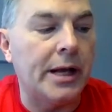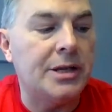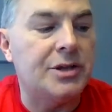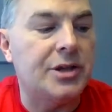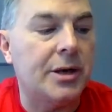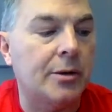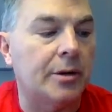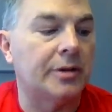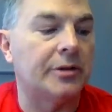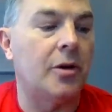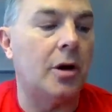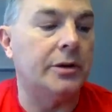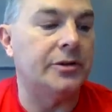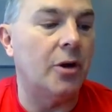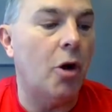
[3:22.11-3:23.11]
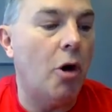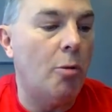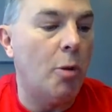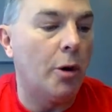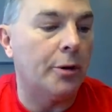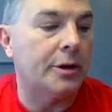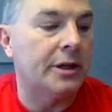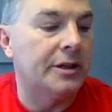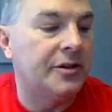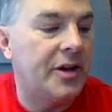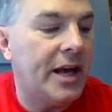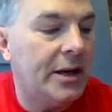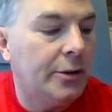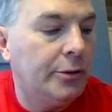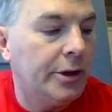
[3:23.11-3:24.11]
each year as long as the homeowner
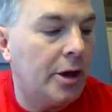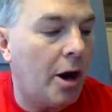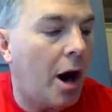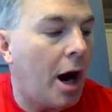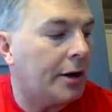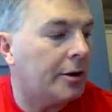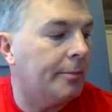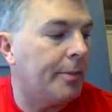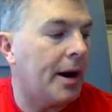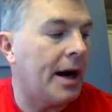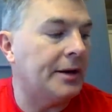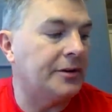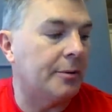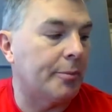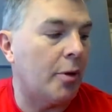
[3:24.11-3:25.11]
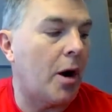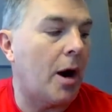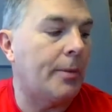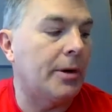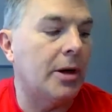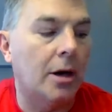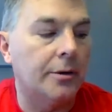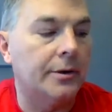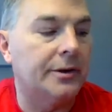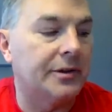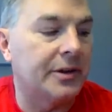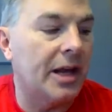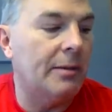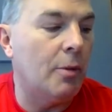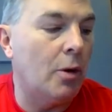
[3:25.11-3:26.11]
continually occupies the property under the
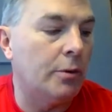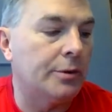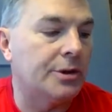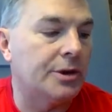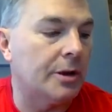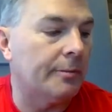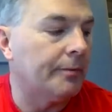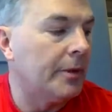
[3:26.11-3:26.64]
same ownership.